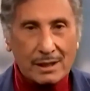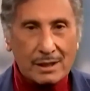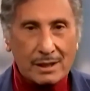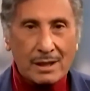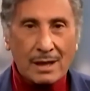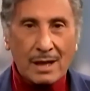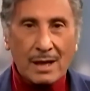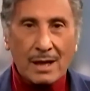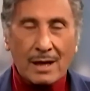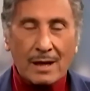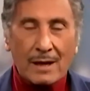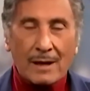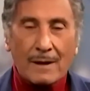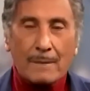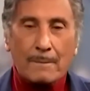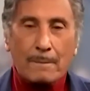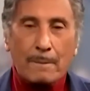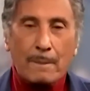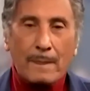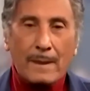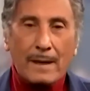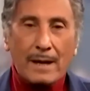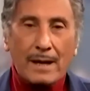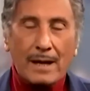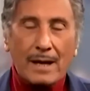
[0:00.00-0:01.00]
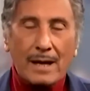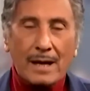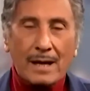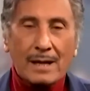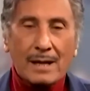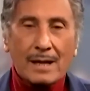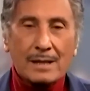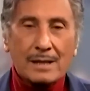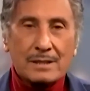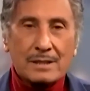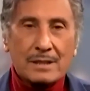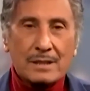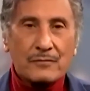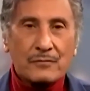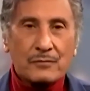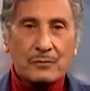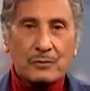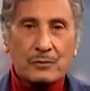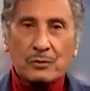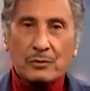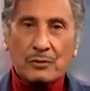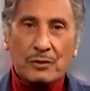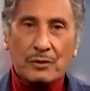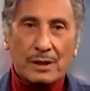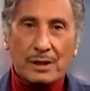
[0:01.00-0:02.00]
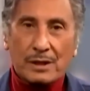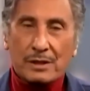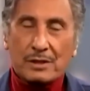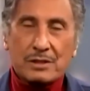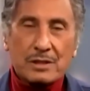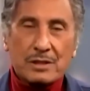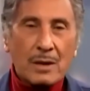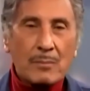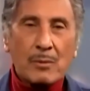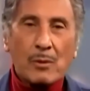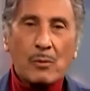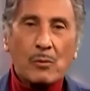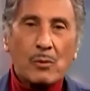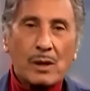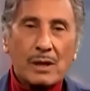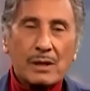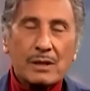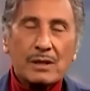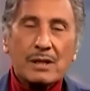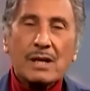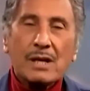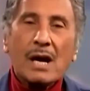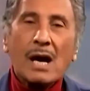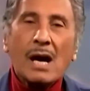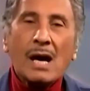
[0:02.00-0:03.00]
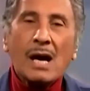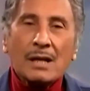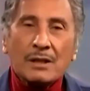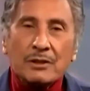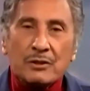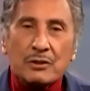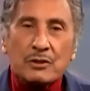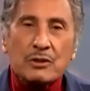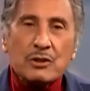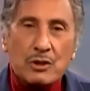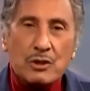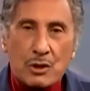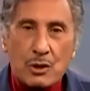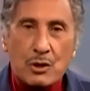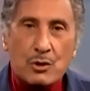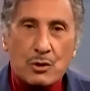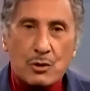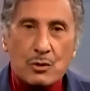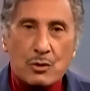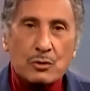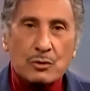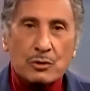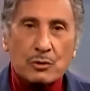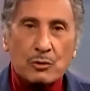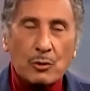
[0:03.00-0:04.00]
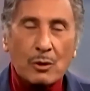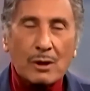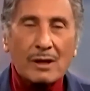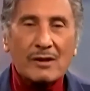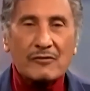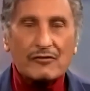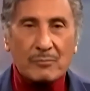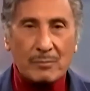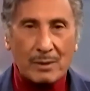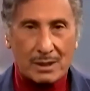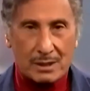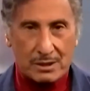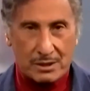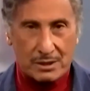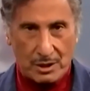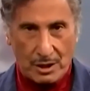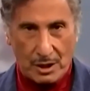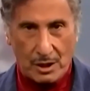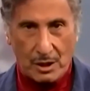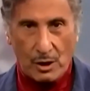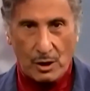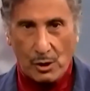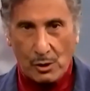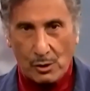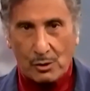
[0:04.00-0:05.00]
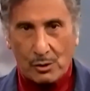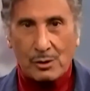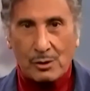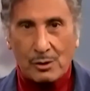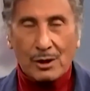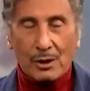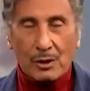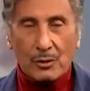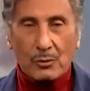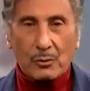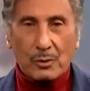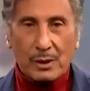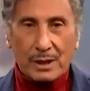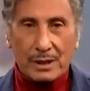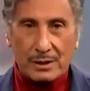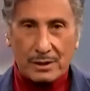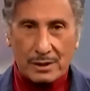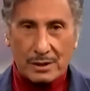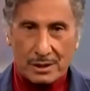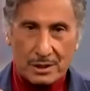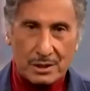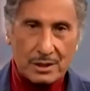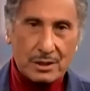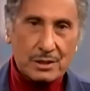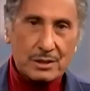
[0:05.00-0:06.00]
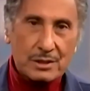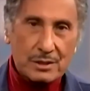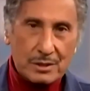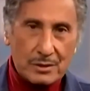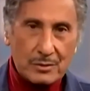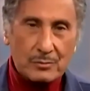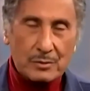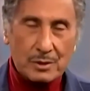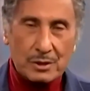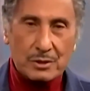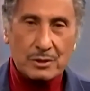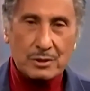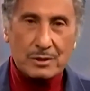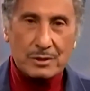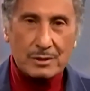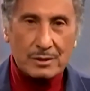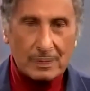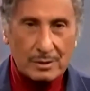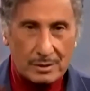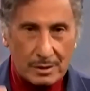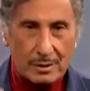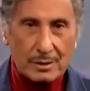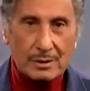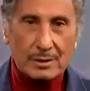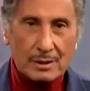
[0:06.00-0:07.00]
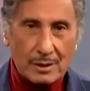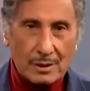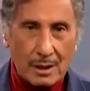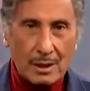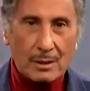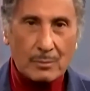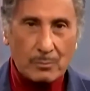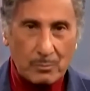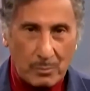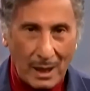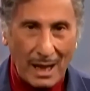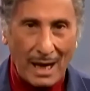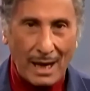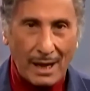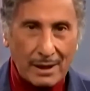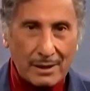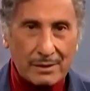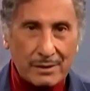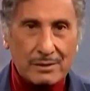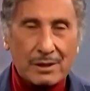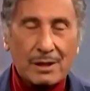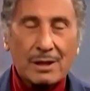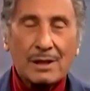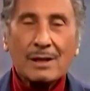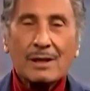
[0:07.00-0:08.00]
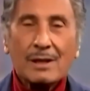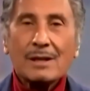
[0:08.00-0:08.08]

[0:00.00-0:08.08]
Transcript: And and I said two things. Number one, God knew 12 months ago when this was uh, planned